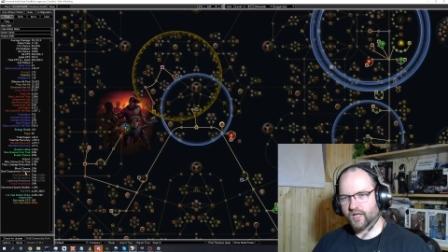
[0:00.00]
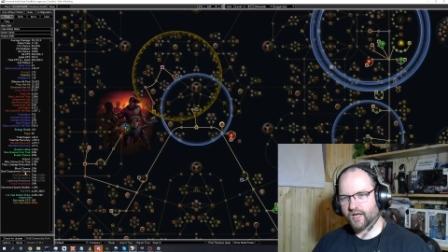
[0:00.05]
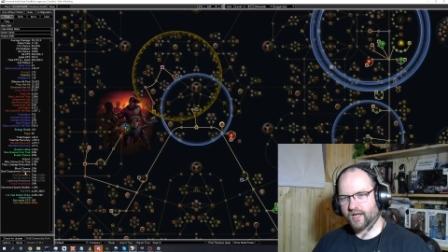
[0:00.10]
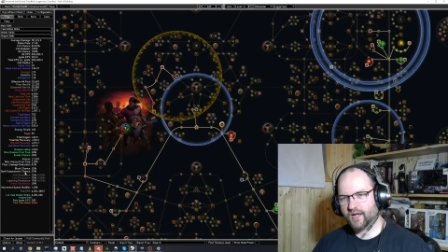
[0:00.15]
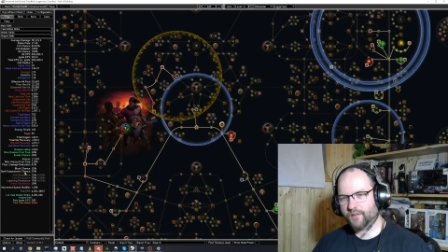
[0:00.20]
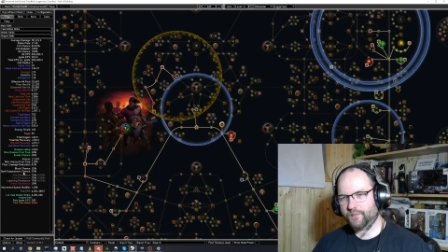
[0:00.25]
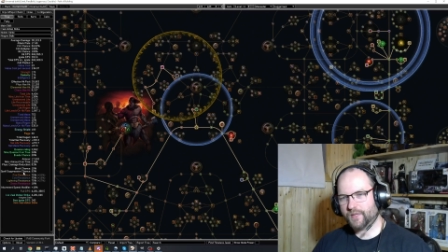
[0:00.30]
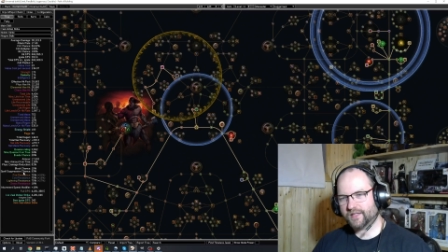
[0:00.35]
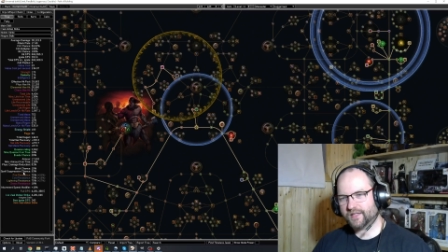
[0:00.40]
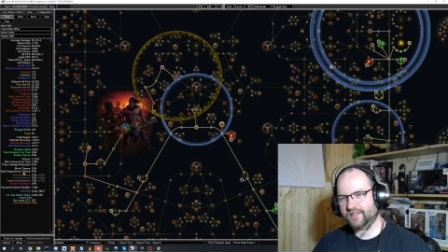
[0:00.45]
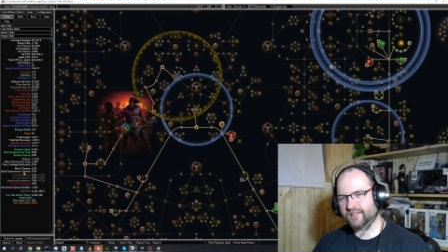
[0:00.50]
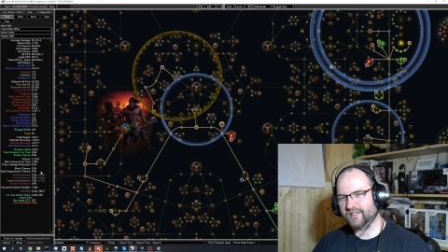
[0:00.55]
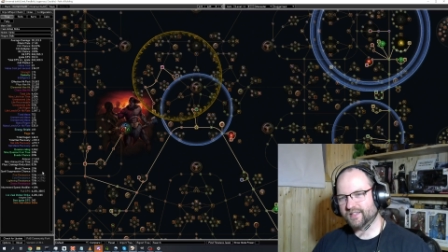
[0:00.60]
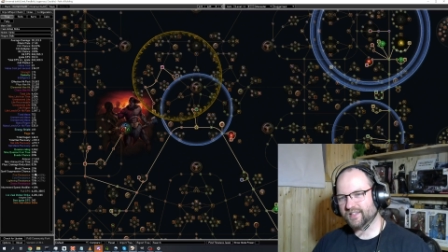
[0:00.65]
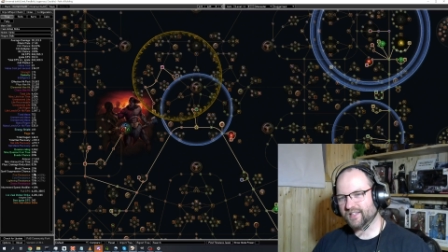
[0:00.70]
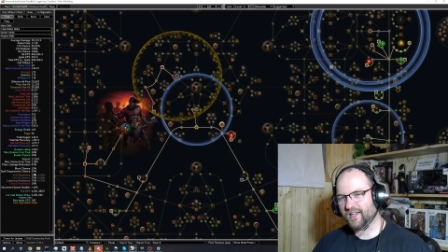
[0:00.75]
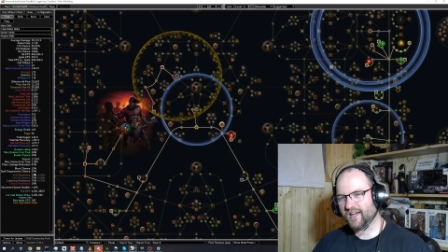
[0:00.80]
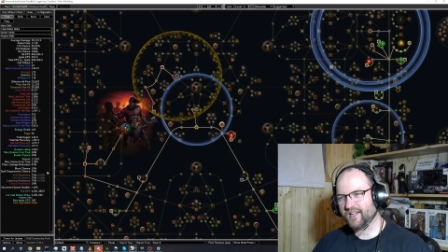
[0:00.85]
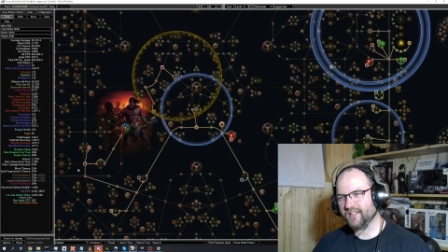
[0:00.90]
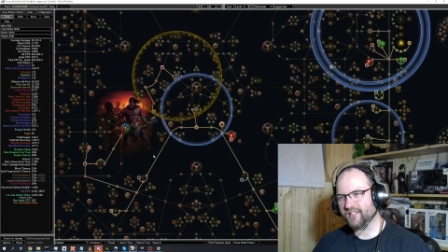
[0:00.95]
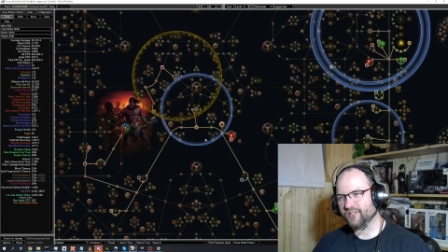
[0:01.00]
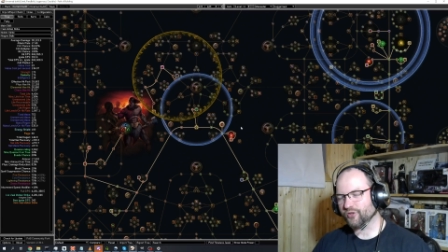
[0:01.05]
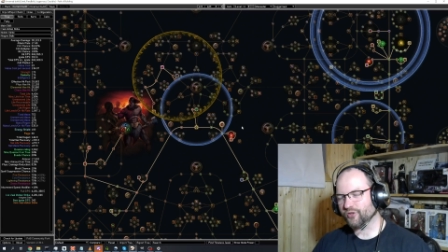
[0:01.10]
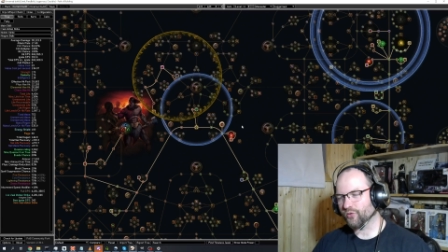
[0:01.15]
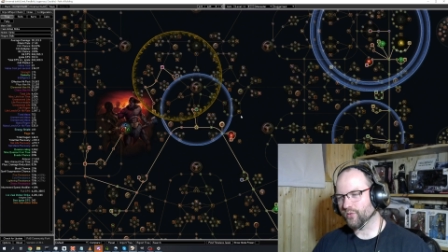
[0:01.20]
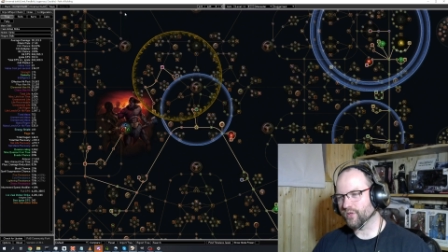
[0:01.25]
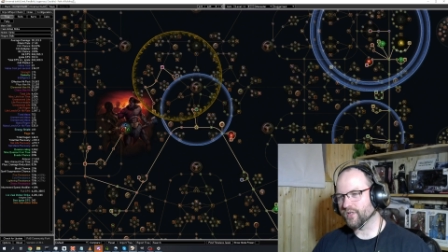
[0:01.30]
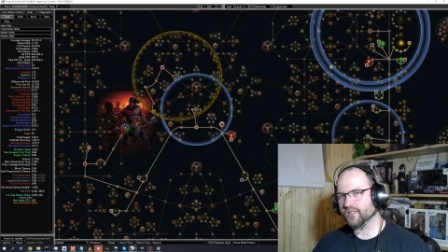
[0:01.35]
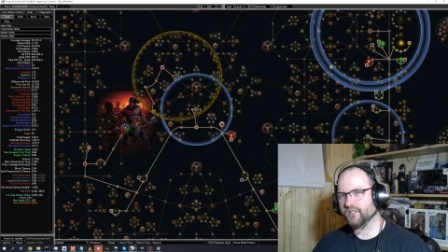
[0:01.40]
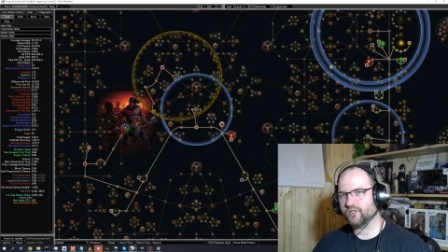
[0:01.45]
Like, I'm at
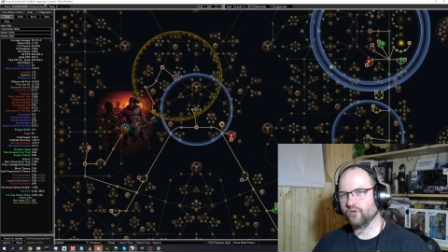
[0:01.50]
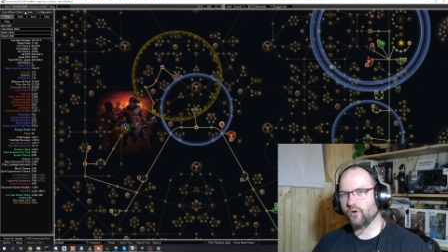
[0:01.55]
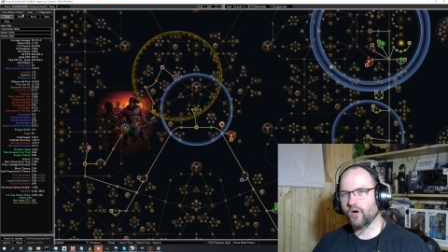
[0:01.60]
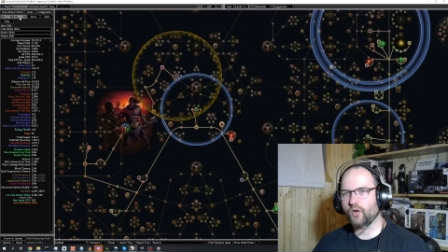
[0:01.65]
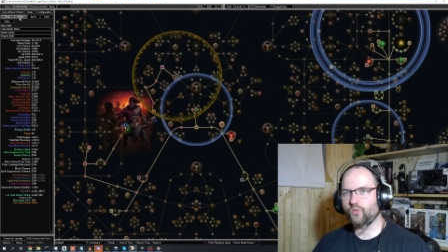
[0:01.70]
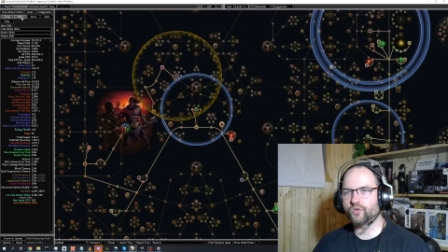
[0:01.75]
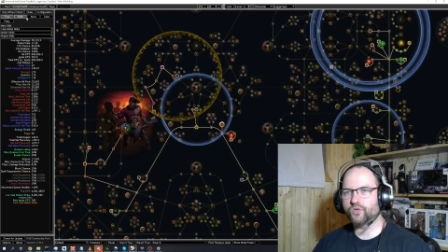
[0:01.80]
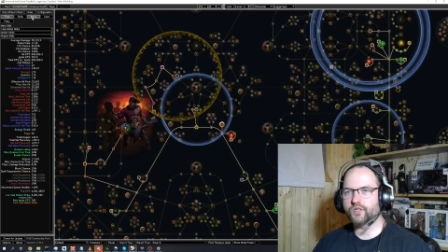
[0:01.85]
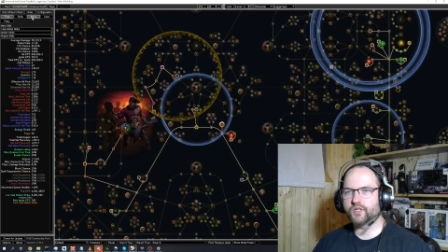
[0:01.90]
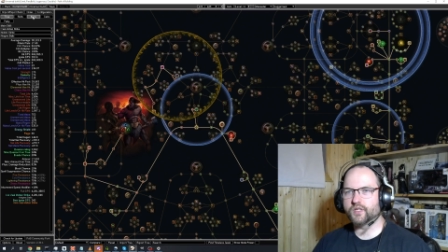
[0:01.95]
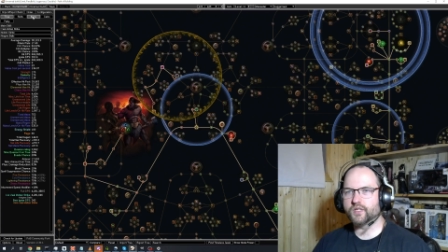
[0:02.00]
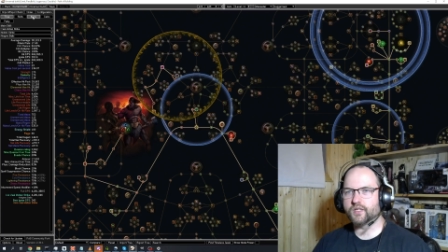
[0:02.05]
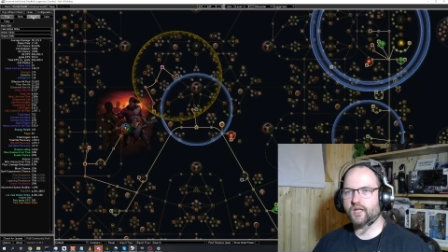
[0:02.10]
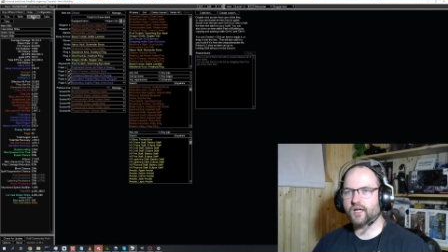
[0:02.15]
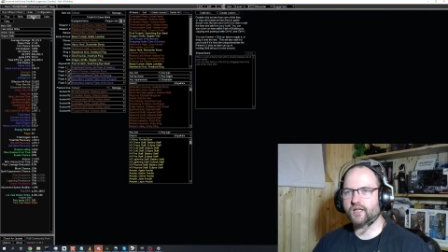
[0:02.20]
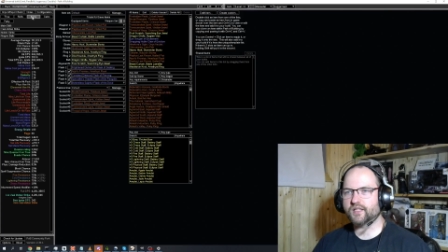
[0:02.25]
93, so I would need